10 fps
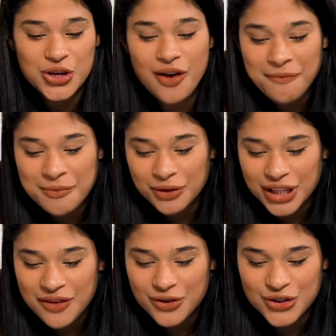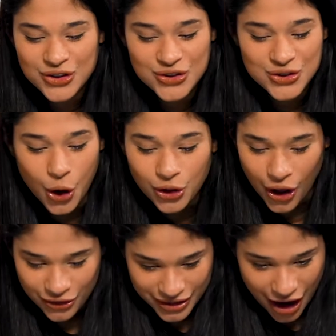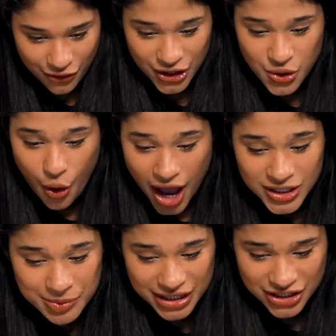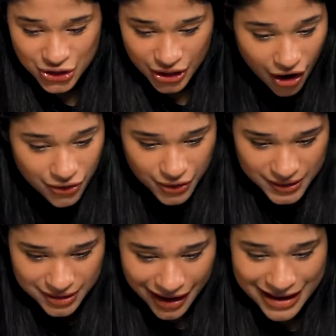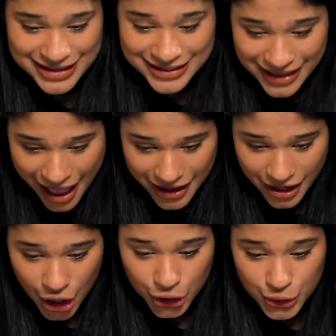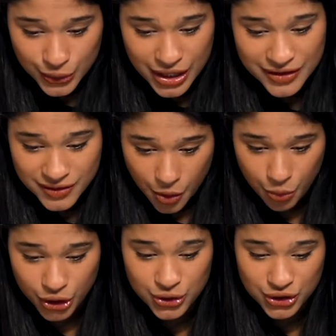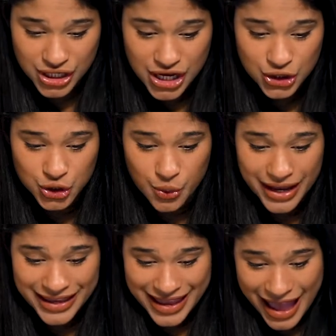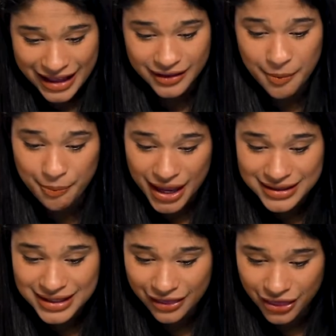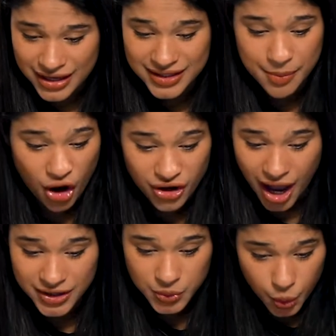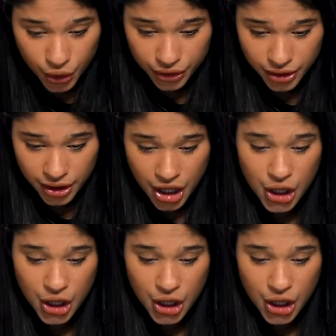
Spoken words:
You have been believers so long now that you ought to be teaching others. Instead, you need someone to teach you again the basic things about God's word.